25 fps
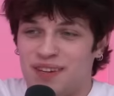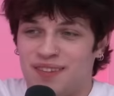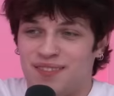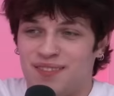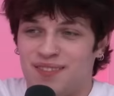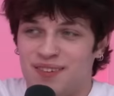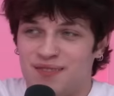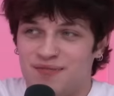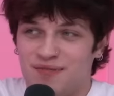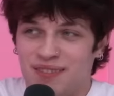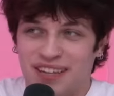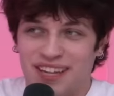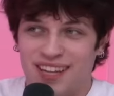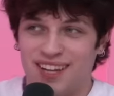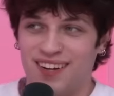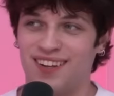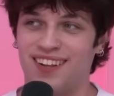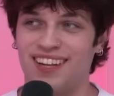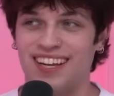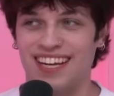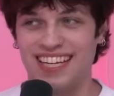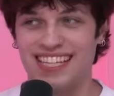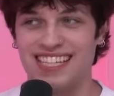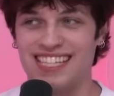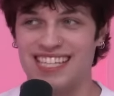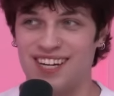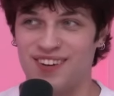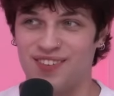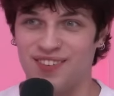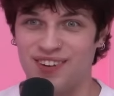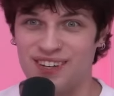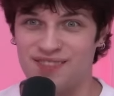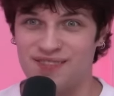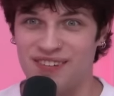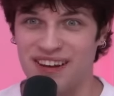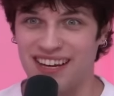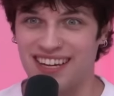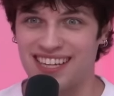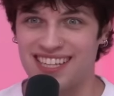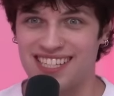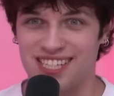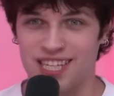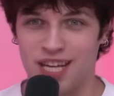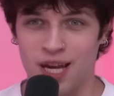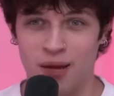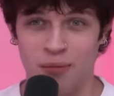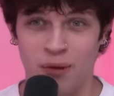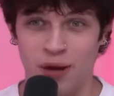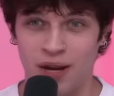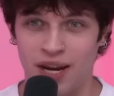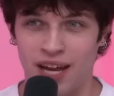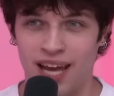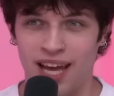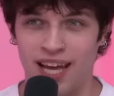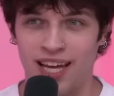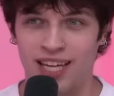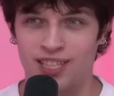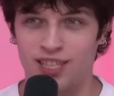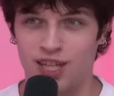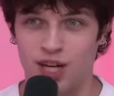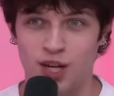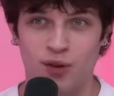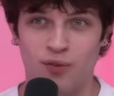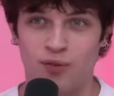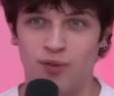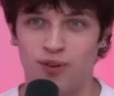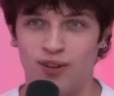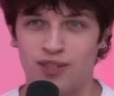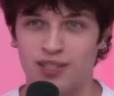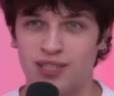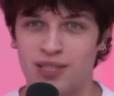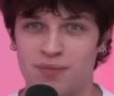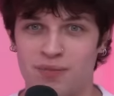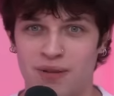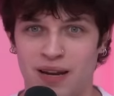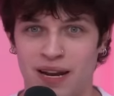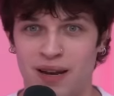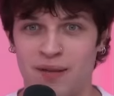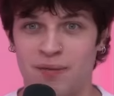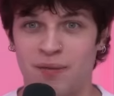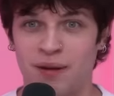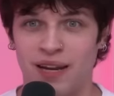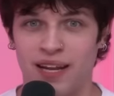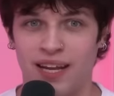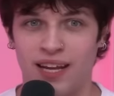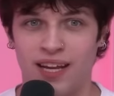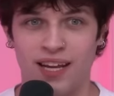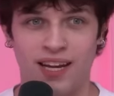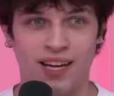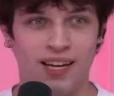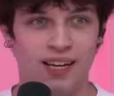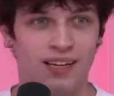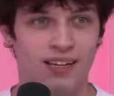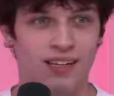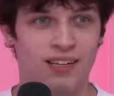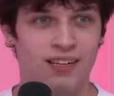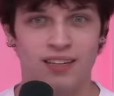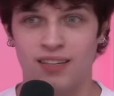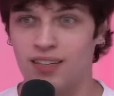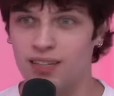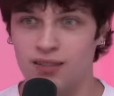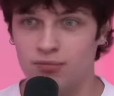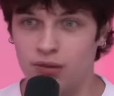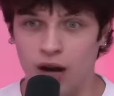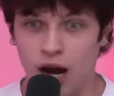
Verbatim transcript: and filming though. Like Me it's like, what am I gonna say? i get- yeah. I yeah. can fall asleep at any minute. no.